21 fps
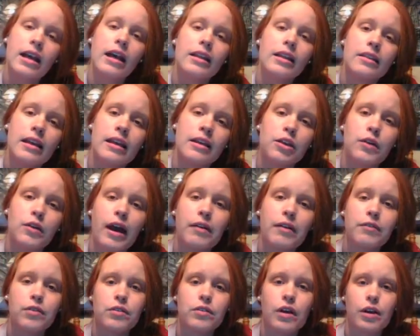Then you
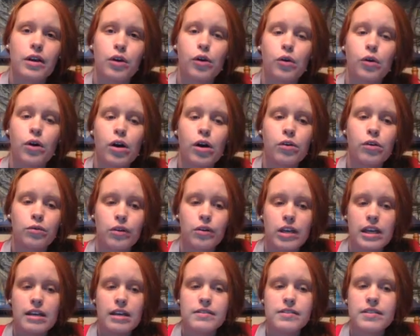have coral
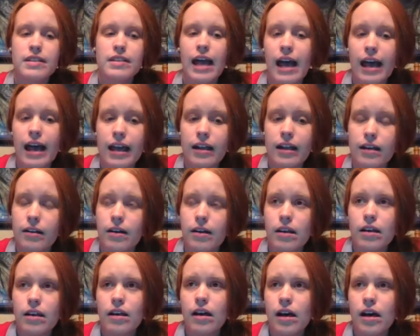reefs that
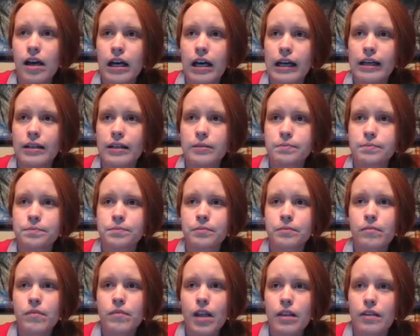
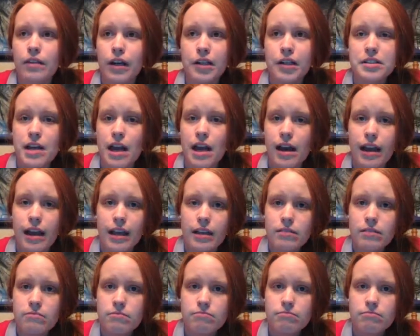they're
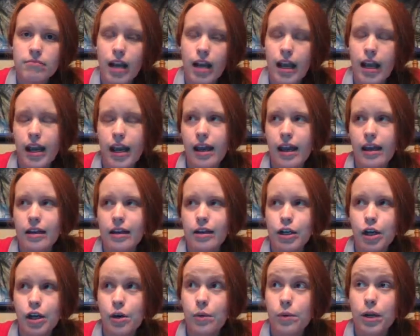dying. And,
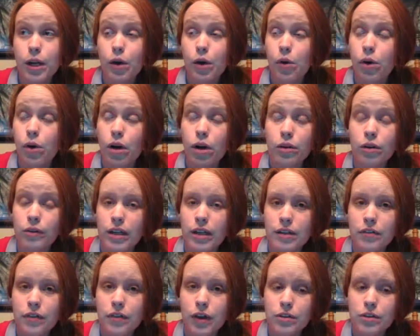you know, when a coral
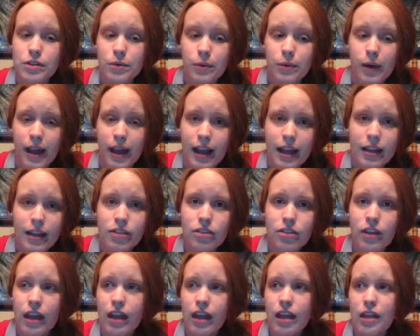reef goes away,
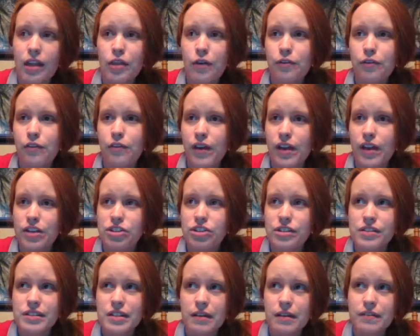then the fish
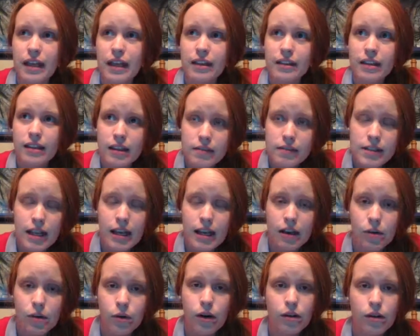and stuff that lives in that
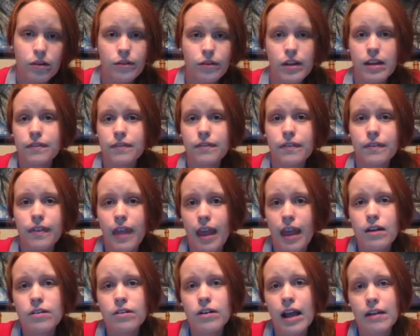coral reef,
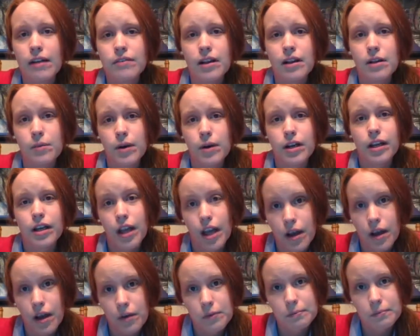they don't have anywhere to
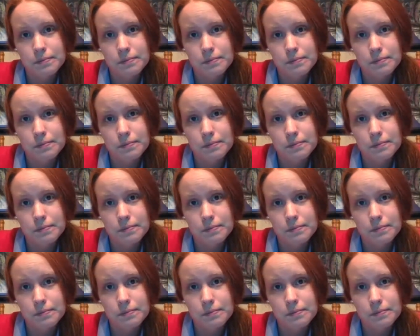go.